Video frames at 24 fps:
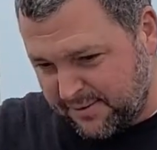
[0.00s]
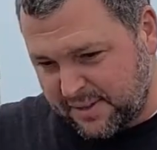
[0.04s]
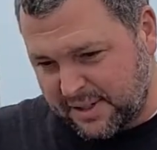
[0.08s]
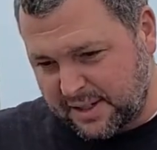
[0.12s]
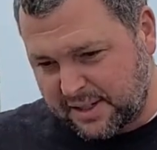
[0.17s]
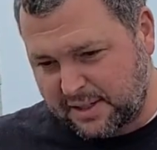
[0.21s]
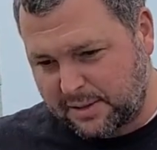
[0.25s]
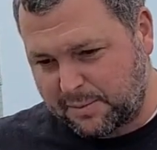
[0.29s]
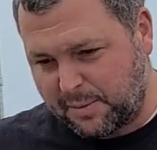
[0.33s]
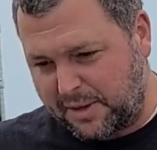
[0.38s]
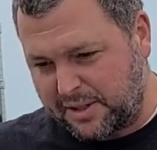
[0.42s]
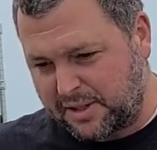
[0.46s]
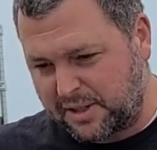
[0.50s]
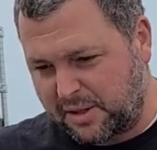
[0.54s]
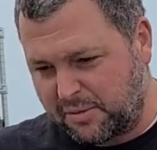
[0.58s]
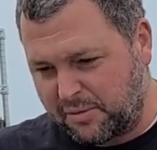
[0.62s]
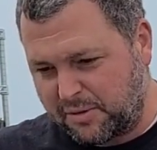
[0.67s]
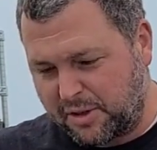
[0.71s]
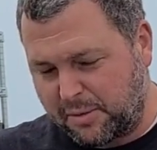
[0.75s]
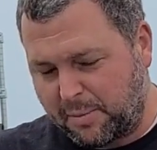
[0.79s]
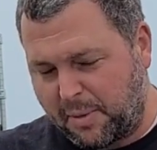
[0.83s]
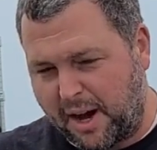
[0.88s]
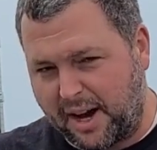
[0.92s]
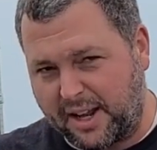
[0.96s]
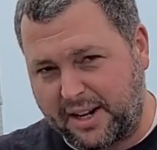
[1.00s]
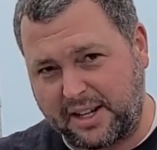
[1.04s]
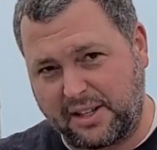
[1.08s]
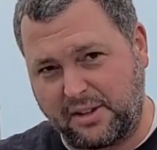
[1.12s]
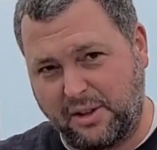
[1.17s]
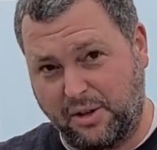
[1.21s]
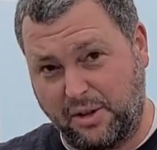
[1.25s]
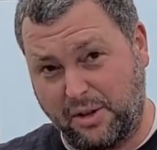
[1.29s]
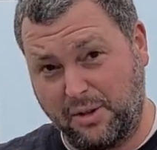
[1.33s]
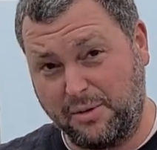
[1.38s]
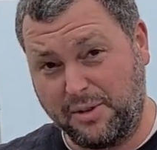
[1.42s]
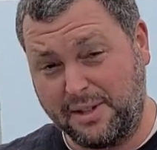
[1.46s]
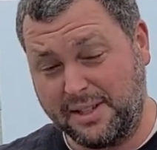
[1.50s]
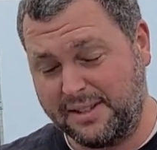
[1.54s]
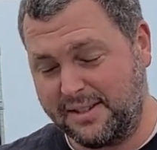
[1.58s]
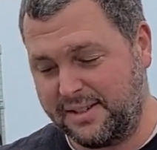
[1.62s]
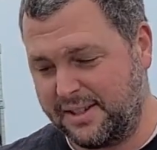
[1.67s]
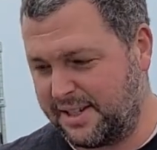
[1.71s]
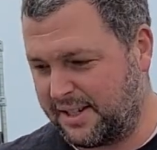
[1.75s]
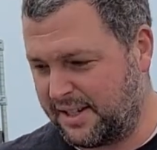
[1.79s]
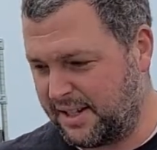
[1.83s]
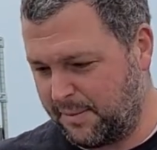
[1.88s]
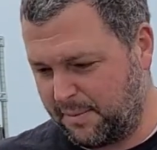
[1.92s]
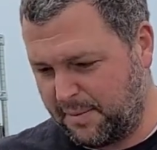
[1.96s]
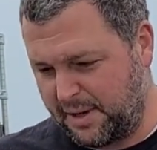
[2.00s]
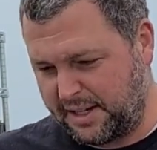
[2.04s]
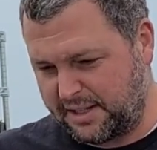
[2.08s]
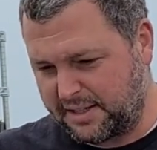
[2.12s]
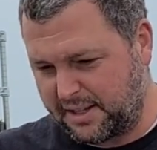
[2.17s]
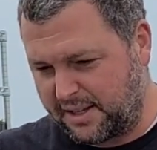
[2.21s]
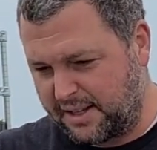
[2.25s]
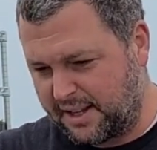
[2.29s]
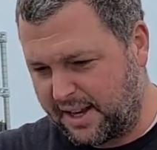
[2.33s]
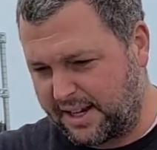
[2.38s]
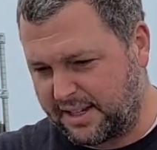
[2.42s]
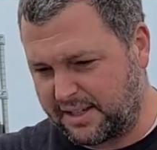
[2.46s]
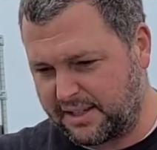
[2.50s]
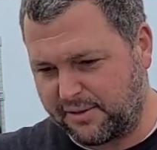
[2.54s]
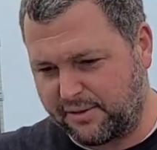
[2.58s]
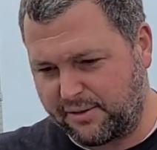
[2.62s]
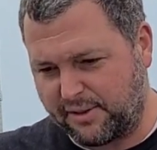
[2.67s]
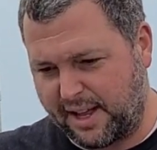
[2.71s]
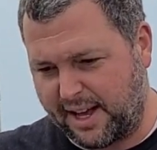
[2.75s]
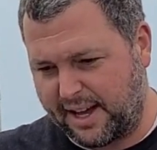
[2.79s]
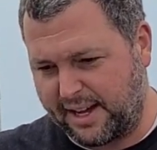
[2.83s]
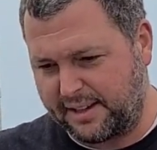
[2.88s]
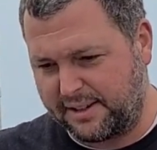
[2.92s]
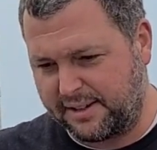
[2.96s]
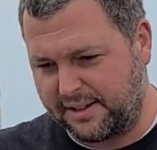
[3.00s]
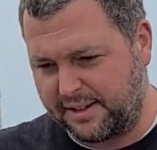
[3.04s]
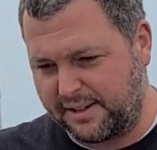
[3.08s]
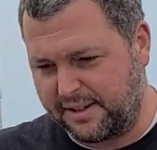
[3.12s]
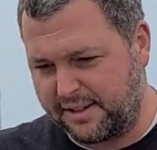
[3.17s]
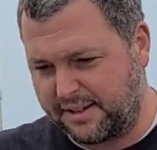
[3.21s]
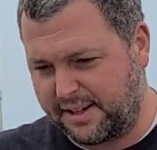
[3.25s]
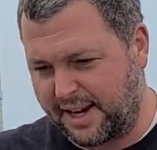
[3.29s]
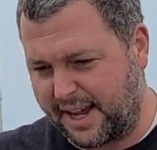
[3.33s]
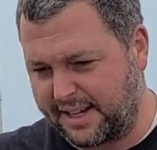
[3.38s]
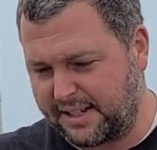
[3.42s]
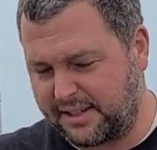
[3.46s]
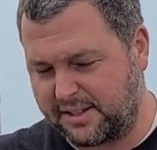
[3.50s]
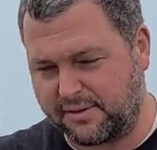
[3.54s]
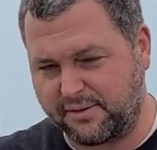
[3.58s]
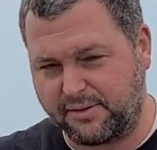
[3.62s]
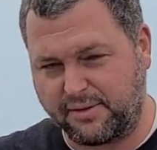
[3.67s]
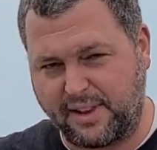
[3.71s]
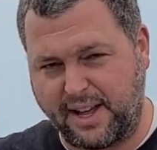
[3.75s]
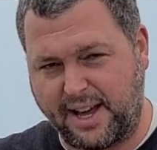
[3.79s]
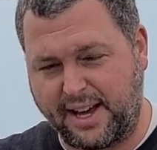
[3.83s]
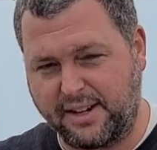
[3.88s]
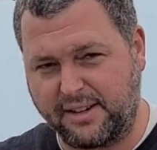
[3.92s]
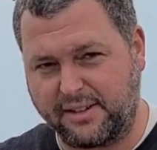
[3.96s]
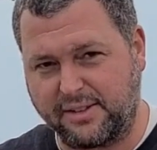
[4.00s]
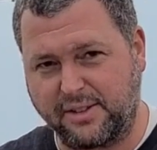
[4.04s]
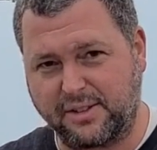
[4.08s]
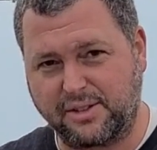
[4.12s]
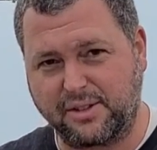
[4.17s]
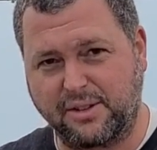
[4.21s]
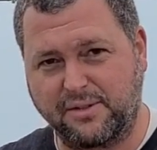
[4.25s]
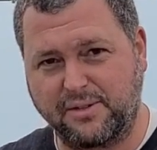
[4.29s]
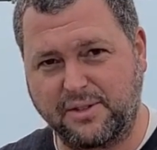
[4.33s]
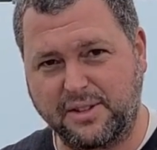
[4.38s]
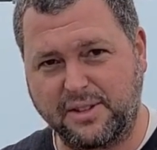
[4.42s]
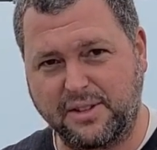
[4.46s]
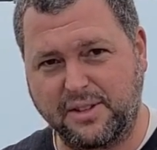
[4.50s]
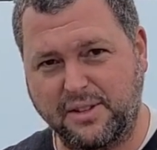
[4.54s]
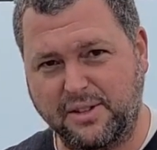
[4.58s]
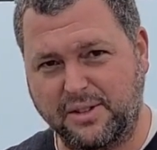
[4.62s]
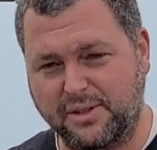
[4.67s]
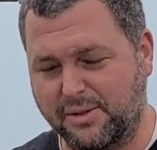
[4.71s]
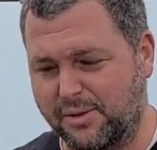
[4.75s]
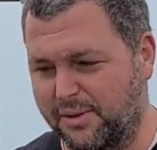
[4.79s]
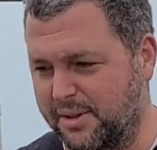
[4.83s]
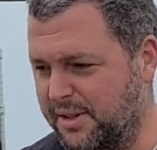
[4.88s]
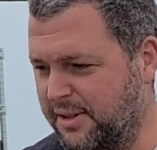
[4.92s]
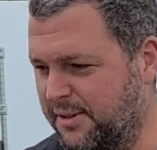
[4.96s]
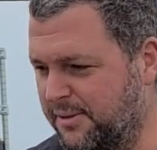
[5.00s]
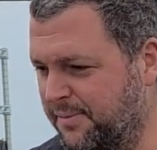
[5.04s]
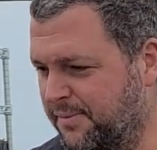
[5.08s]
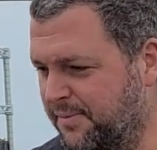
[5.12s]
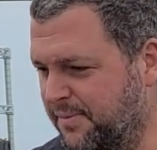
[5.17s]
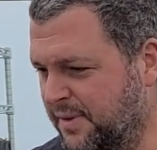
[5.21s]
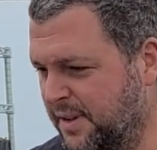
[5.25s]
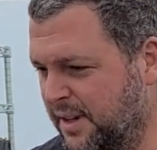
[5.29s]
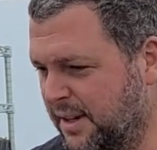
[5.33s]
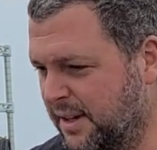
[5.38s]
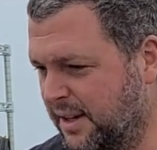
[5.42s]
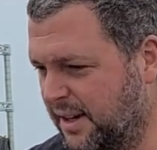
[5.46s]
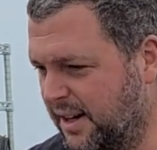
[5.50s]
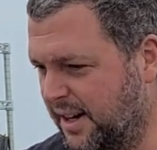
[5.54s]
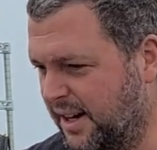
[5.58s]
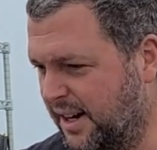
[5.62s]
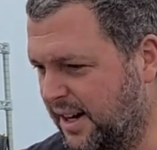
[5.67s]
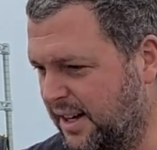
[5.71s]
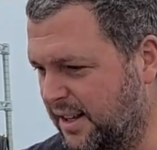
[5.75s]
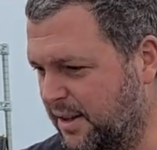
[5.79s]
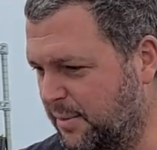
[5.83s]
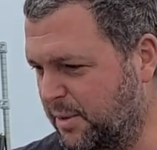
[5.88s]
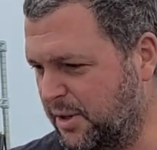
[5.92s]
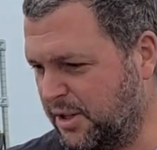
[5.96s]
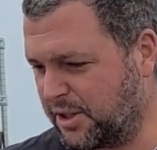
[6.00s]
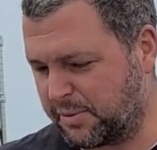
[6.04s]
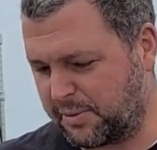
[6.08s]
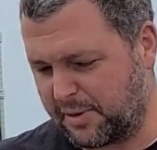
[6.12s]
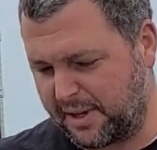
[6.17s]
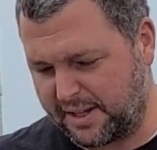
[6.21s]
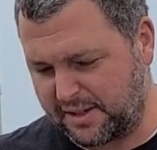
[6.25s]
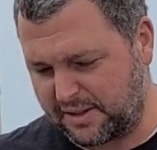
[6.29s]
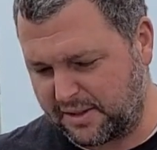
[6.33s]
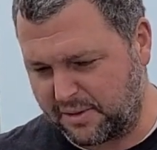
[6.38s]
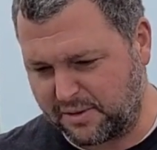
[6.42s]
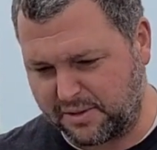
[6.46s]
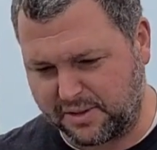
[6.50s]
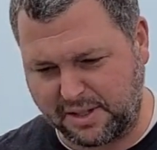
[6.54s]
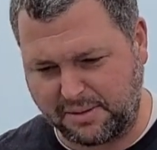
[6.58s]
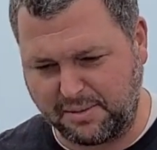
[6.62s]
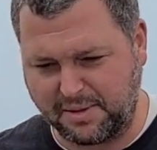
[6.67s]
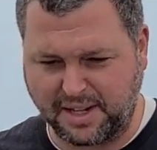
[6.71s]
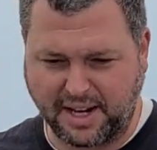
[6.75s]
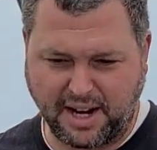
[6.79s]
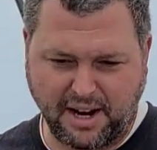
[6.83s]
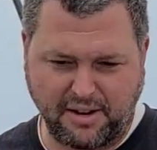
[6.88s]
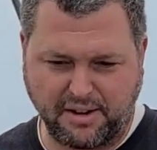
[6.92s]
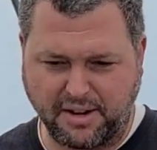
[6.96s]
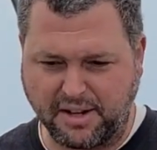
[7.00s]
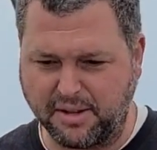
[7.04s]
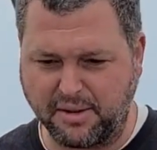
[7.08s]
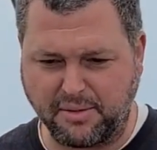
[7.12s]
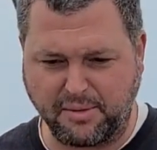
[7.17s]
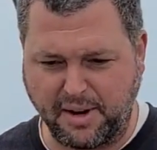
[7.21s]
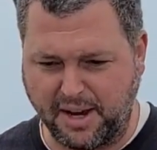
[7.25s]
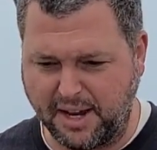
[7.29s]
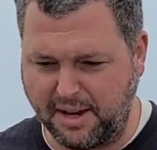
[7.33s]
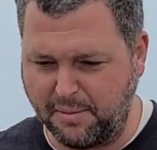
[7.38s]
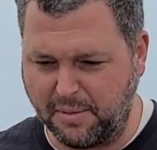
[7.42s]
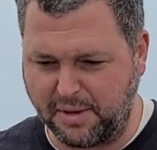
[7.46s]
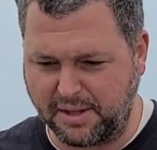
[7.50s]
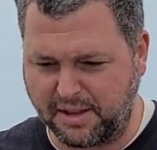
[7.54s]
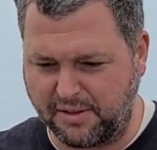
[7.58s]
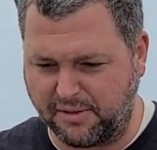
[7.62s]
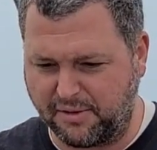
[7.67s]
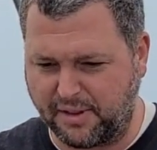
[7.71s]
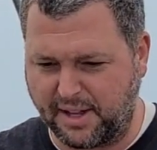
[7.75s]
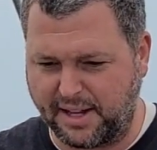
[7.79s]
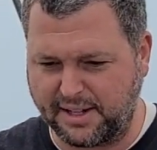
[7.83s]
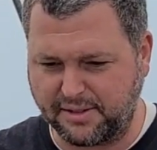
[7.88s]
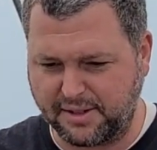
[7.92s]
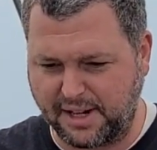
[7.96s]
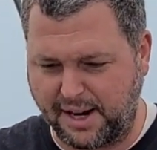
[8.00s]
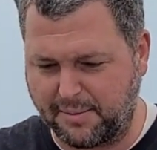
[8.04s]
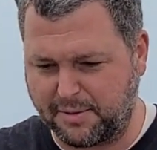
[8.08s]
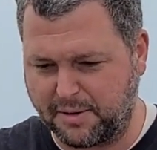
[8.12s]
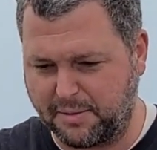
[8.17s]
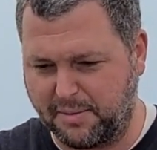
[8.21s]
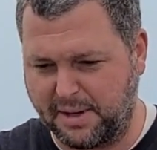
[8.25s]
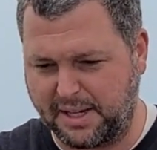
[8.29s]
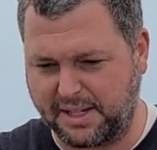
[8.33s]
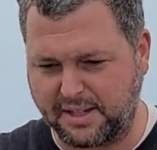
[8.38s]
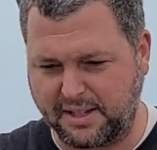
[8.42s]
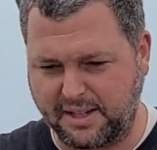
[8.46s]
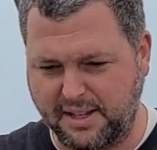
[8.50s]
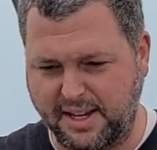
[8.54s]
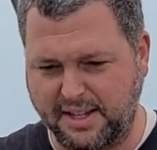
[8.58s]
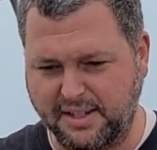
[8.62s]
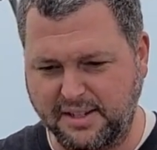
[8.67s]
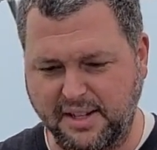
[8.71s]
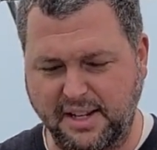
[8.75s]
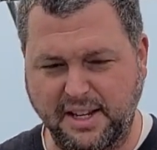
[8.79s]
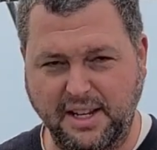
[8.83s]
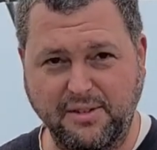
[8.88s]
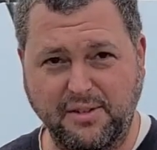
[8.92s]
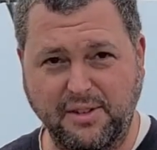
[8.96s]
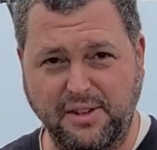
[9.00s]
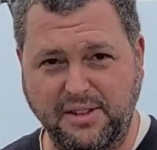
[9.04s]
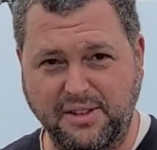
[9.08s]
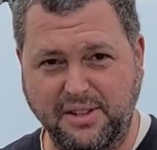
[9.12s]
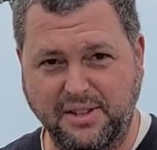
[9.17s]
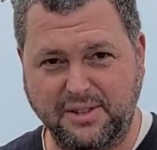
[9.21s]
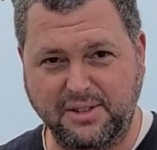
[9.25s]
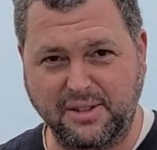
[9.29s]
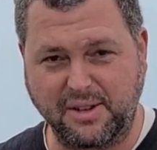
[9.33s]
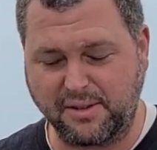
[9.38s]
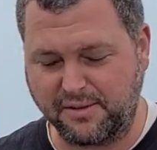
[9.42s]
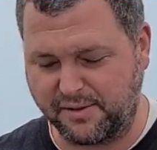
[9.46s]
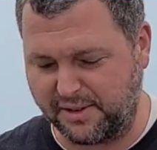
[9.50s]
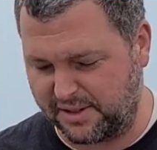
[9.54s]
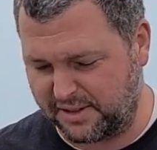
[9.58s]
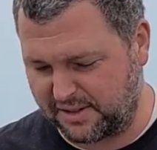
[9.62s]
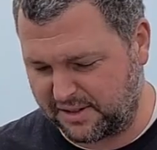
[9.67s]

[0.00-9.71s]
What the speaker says: Especially when you're potting little ones, it makes it nice and flat on the surface of the soil. The pitcher plants don't seem to care either way, but the fly traps, it makes it nice and even on the surface.